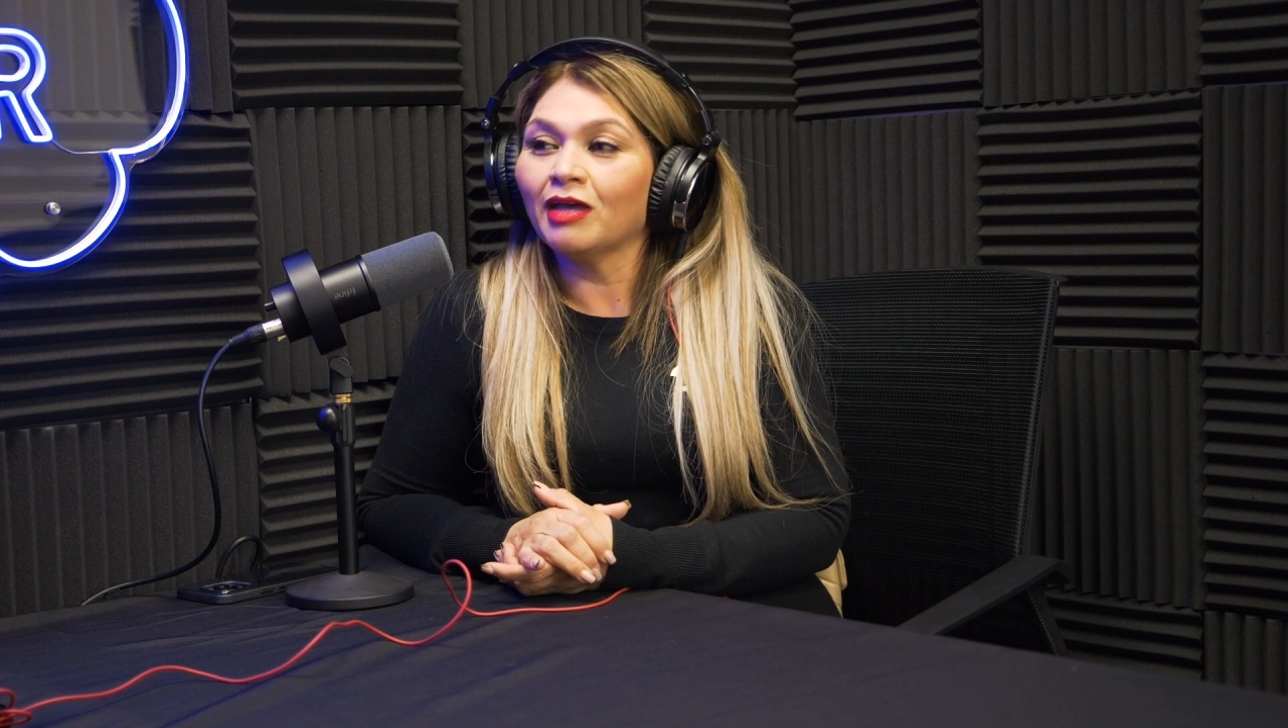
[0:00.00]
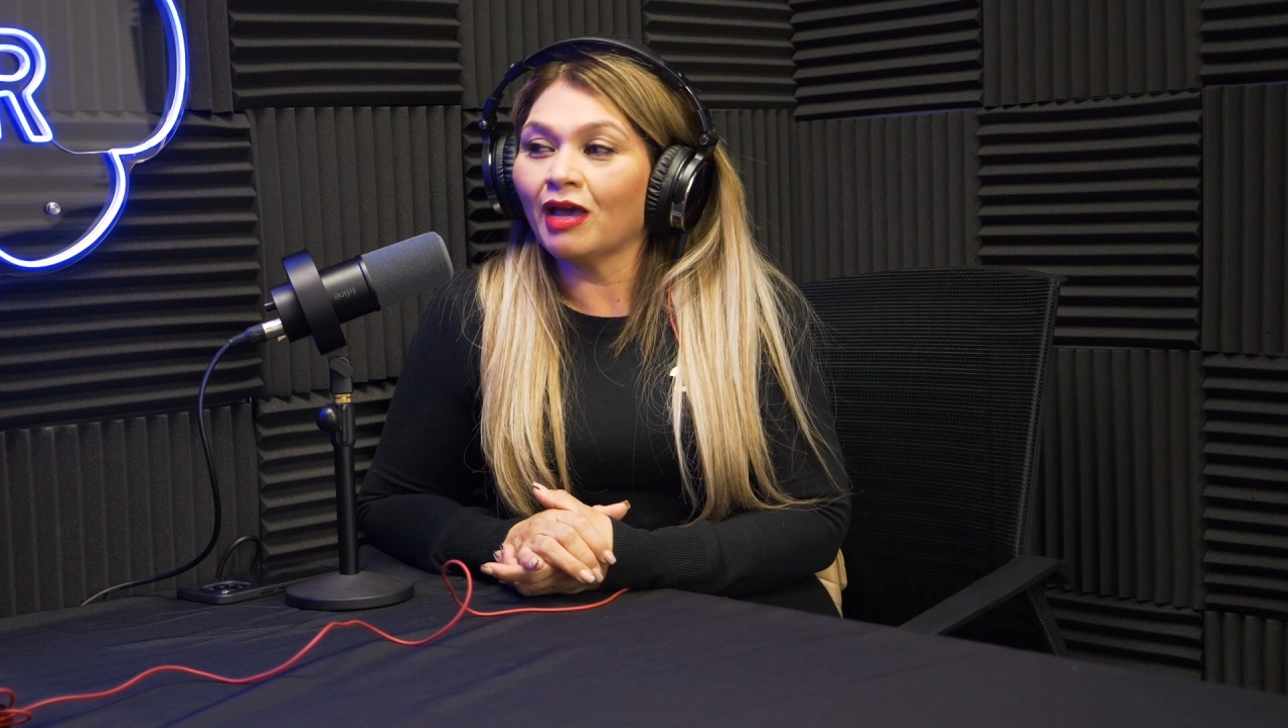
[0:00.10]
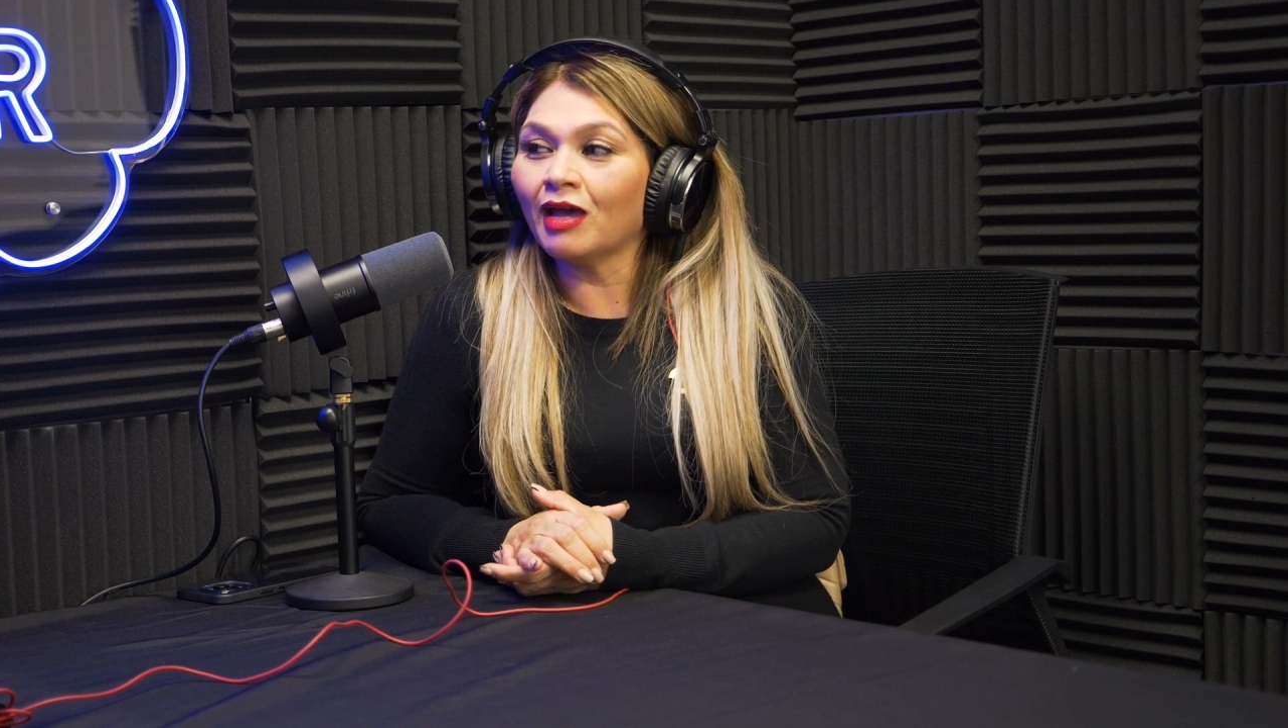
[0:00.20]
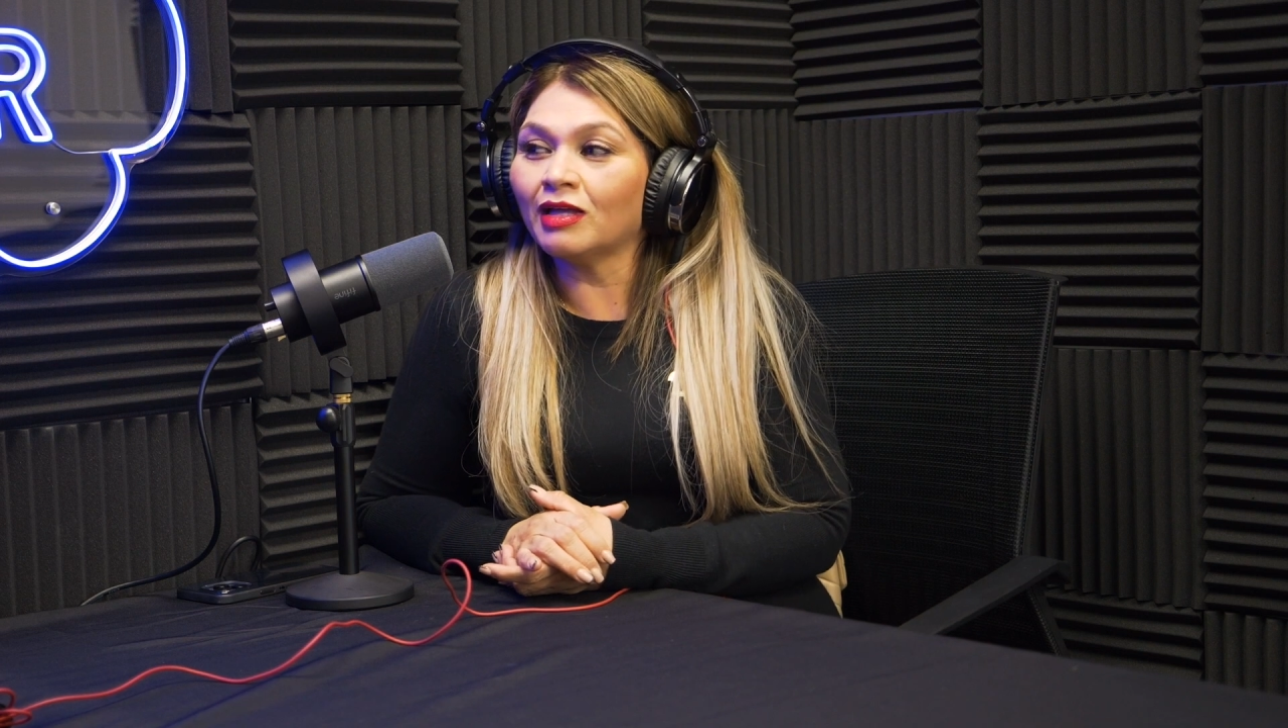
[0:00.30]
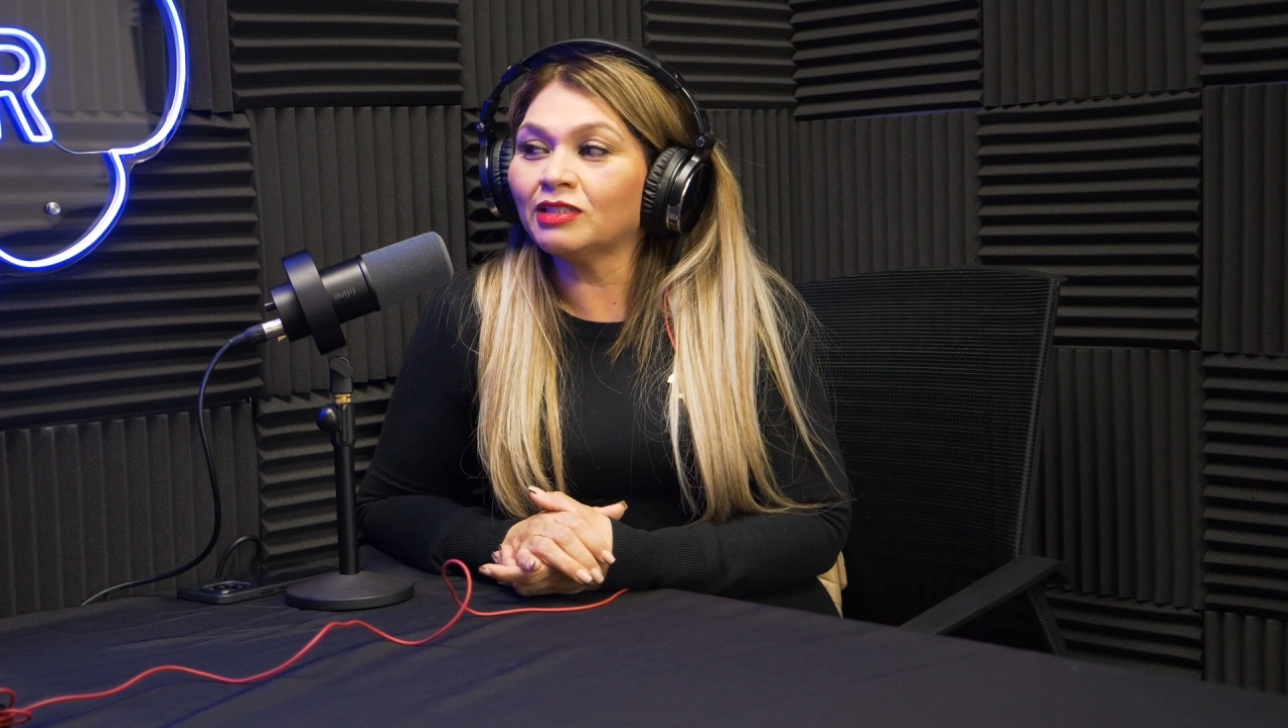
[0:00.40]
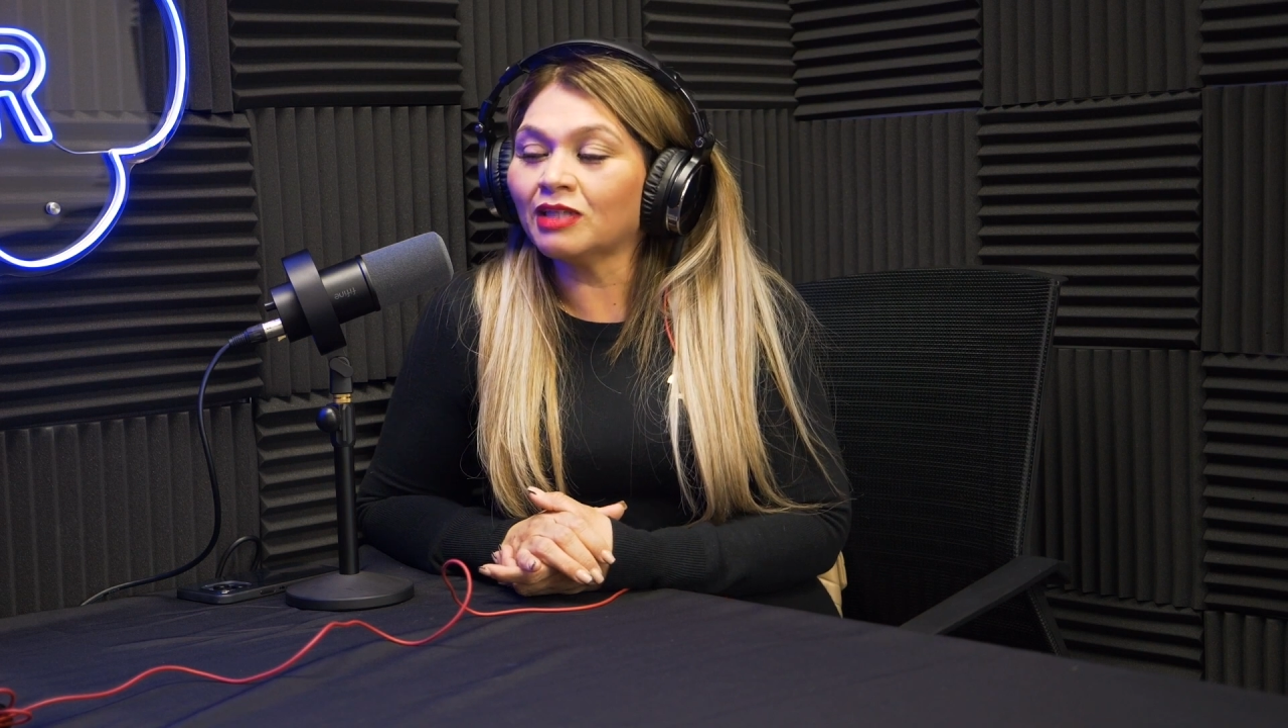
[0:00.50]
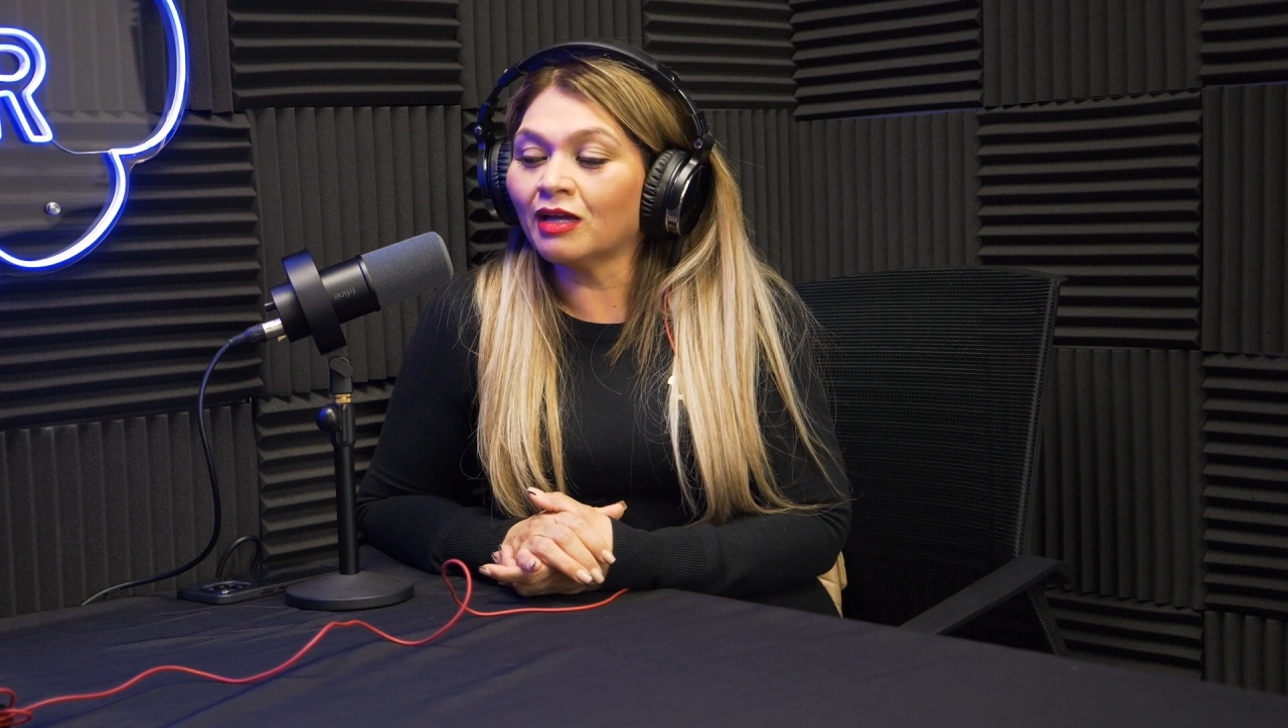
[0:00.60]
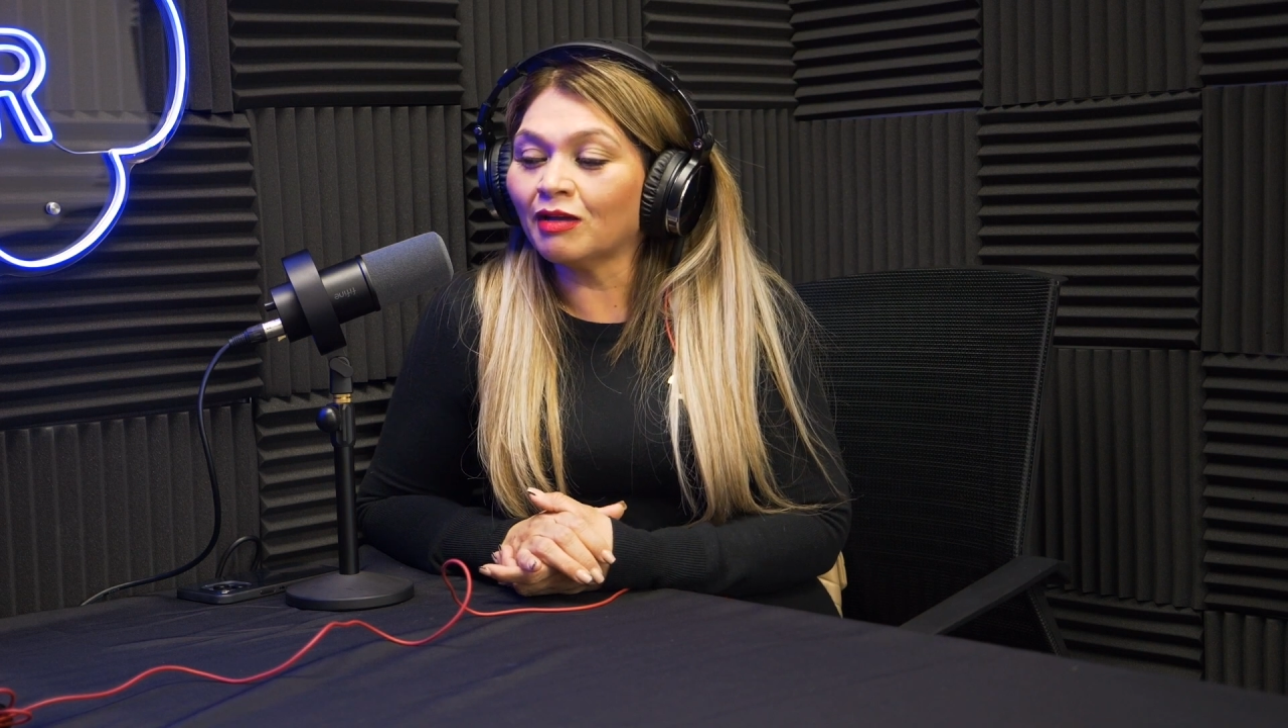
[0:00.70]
And